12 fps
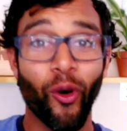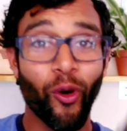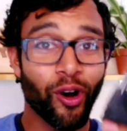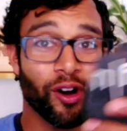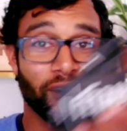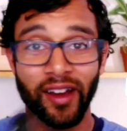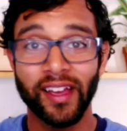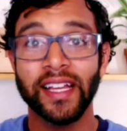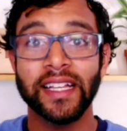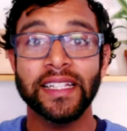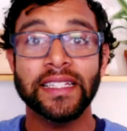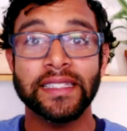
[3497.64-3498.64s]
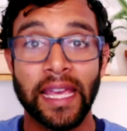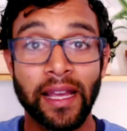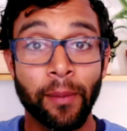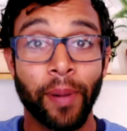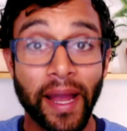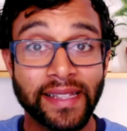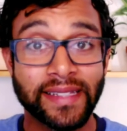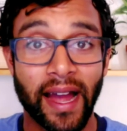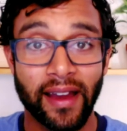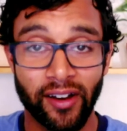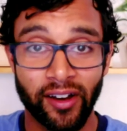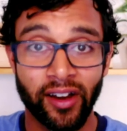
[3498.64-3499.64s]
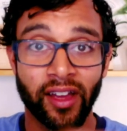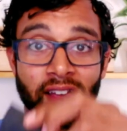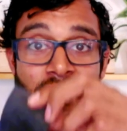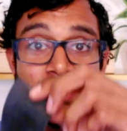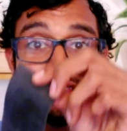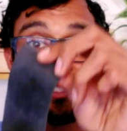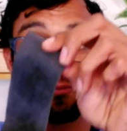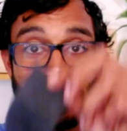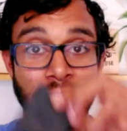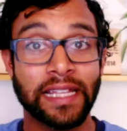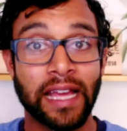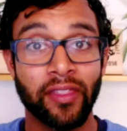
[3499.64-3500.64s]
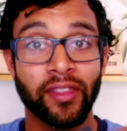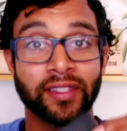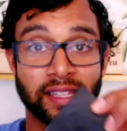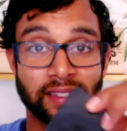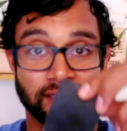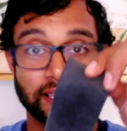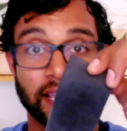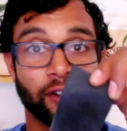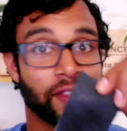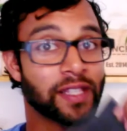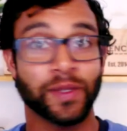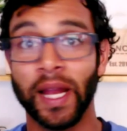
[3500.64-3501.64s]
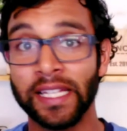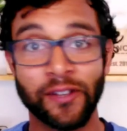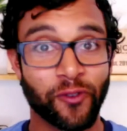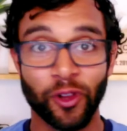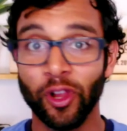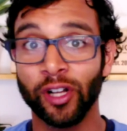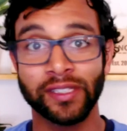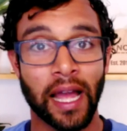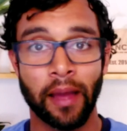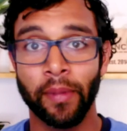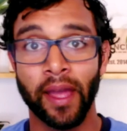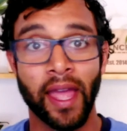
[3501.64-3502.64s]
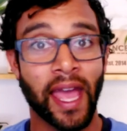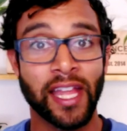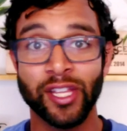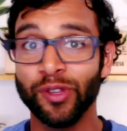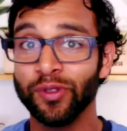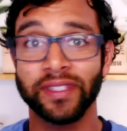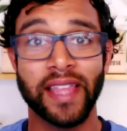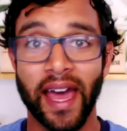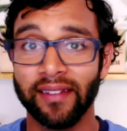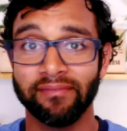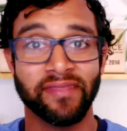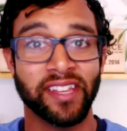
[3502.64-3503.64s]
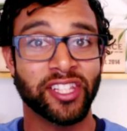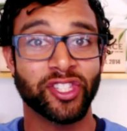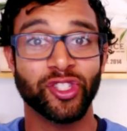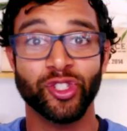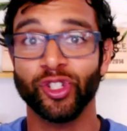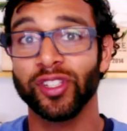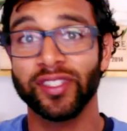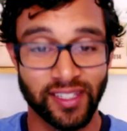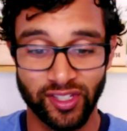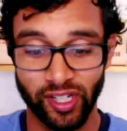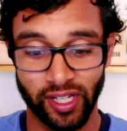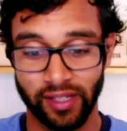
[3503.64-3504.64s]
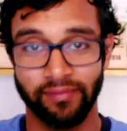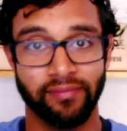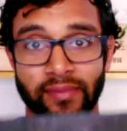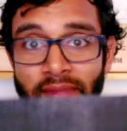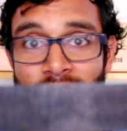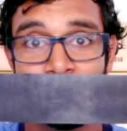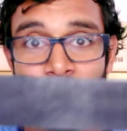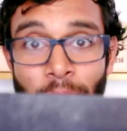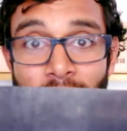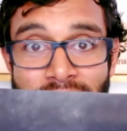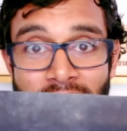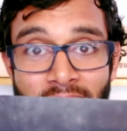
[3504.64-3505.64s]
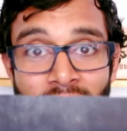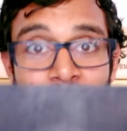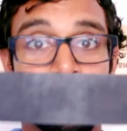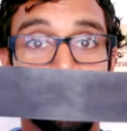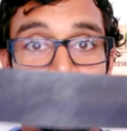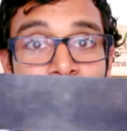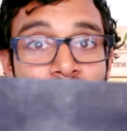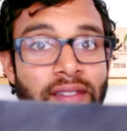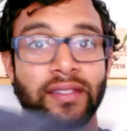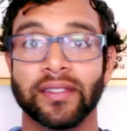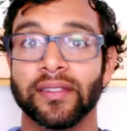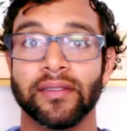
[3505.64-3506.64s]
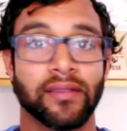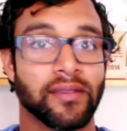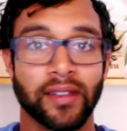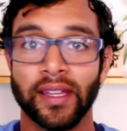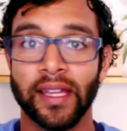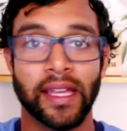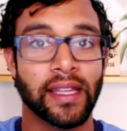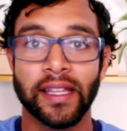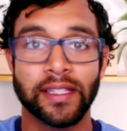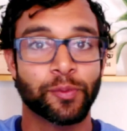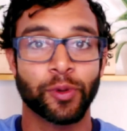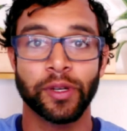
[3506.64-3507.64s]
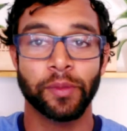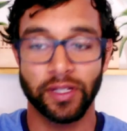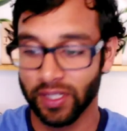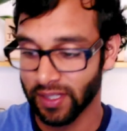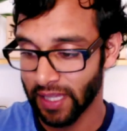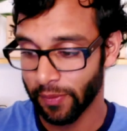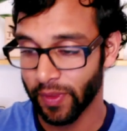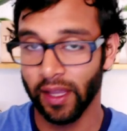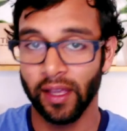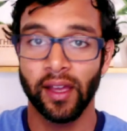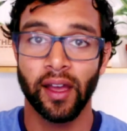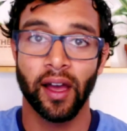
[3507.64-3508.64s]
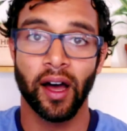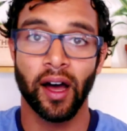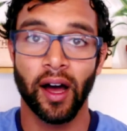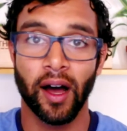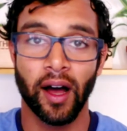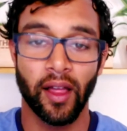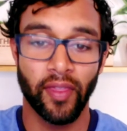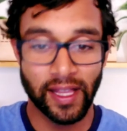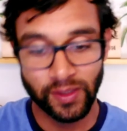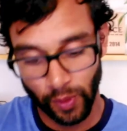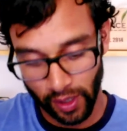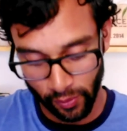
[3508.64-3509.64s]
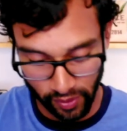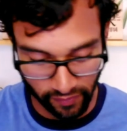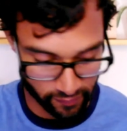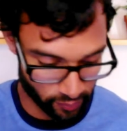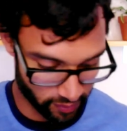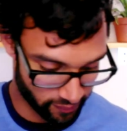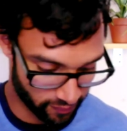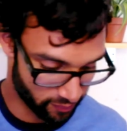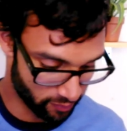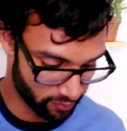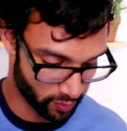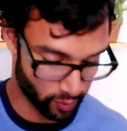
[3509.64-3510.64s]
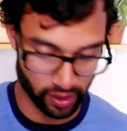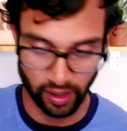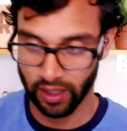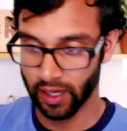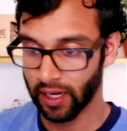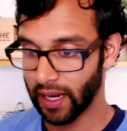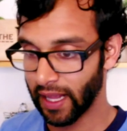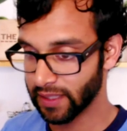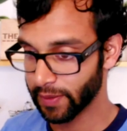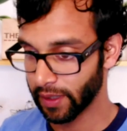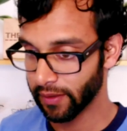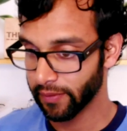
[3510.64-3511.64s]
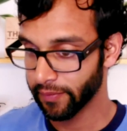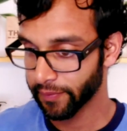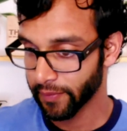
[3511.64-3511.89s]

Or take a bike tire, split it down the center, that's what I did for a long time, and use that. It's just as good. A bike tire or this, it's pretty much the same thing. That's why we've been working on an enhancement.